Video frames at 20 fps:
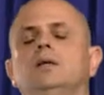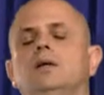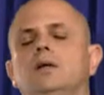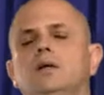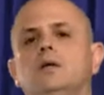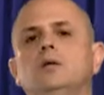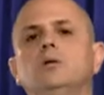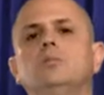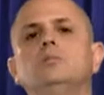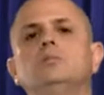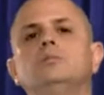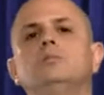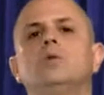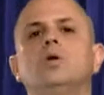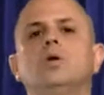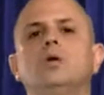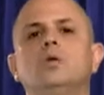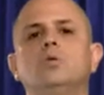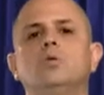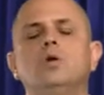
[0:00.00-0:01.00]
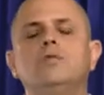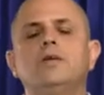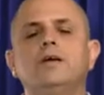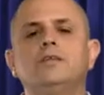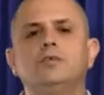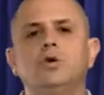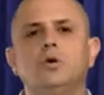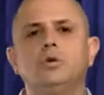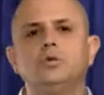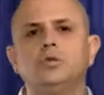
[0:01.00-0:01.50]
What if I
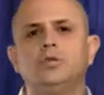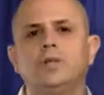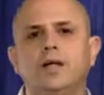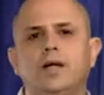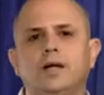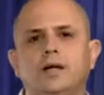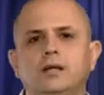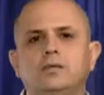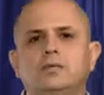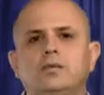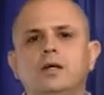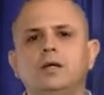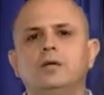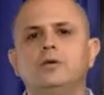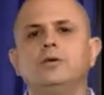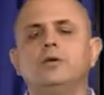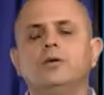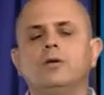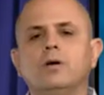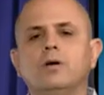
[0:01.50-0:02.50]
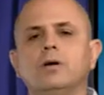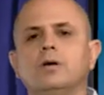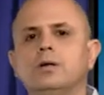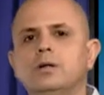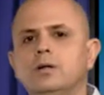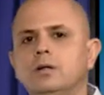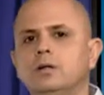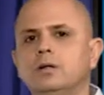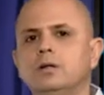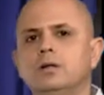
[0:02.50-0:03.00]
told you that I could take your
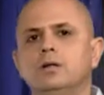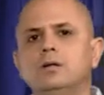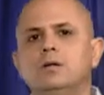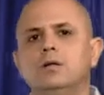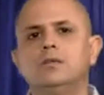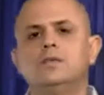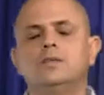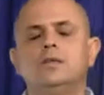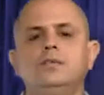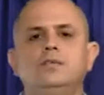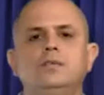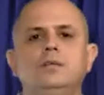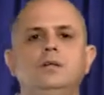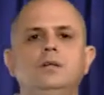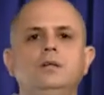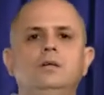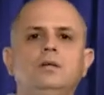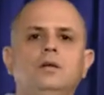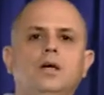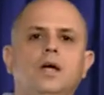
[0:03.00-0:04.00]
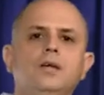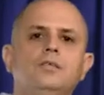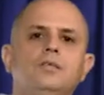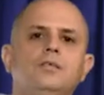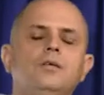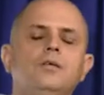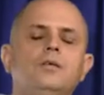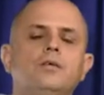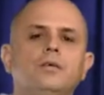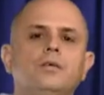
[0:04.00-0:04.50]
existing
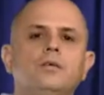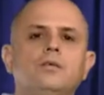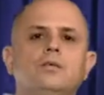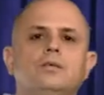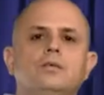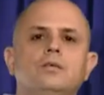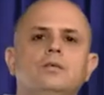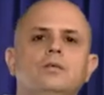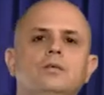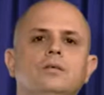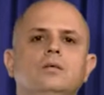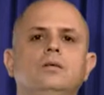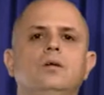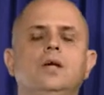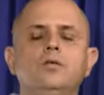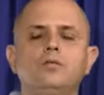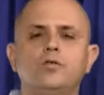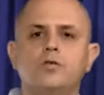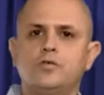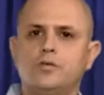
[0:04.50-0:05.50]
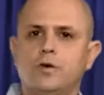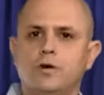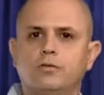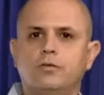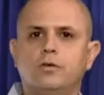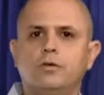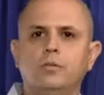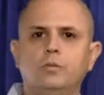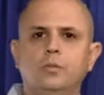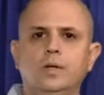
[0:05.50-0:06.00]
asynchronous
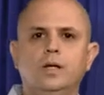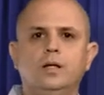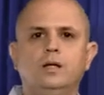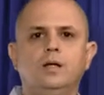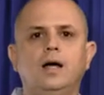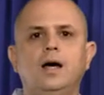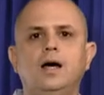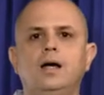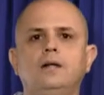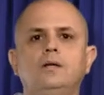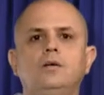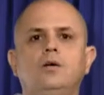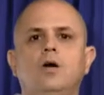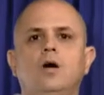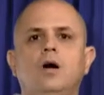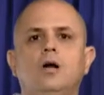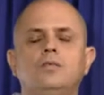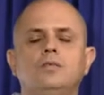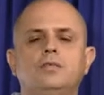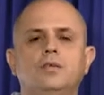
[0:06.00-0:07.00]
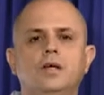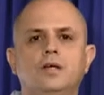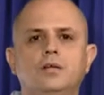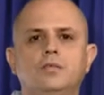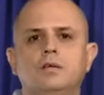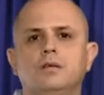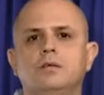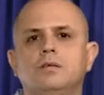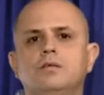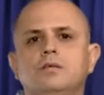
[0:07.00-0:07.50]
infrastructure, be it line, cost, data
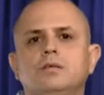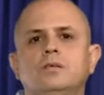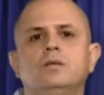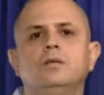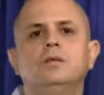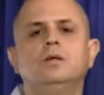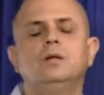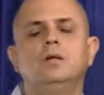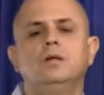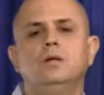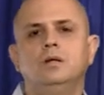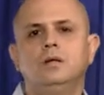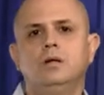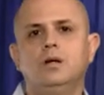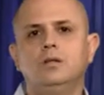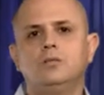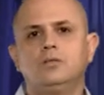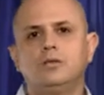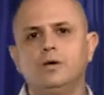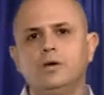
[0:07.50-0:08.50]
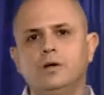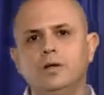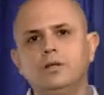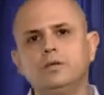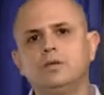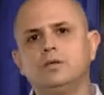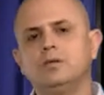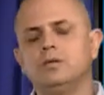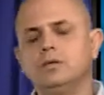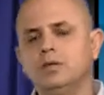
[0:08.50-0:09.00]
centers, and turn
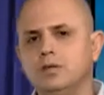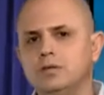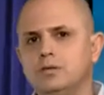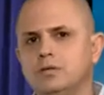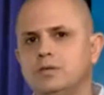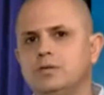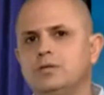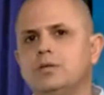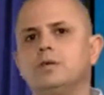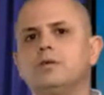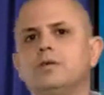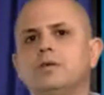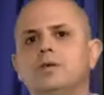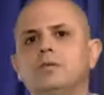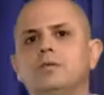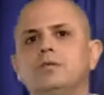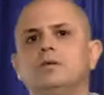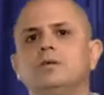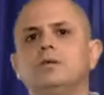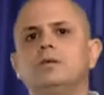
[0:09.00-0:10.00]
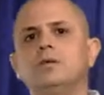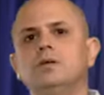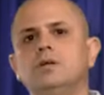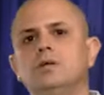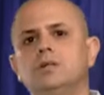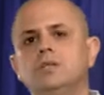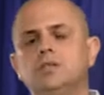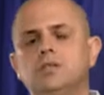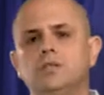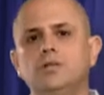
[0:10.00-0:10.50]
it into synchronous
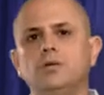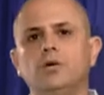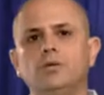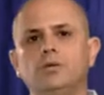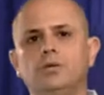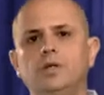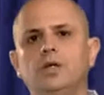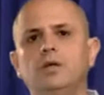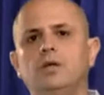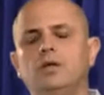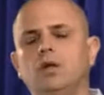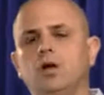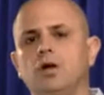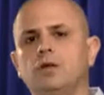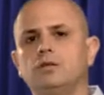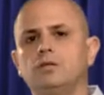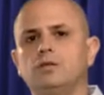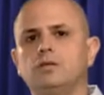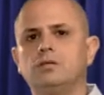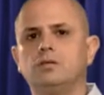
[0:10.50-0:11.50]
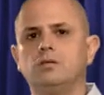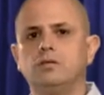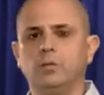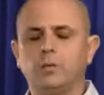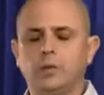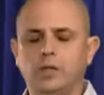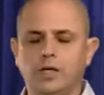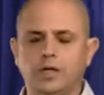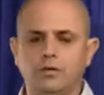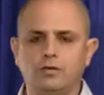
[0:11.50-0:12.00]
zero data loss
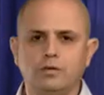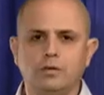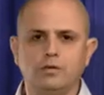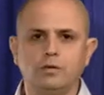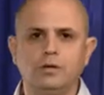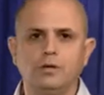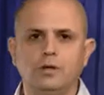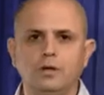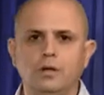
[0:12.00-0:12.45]
replication?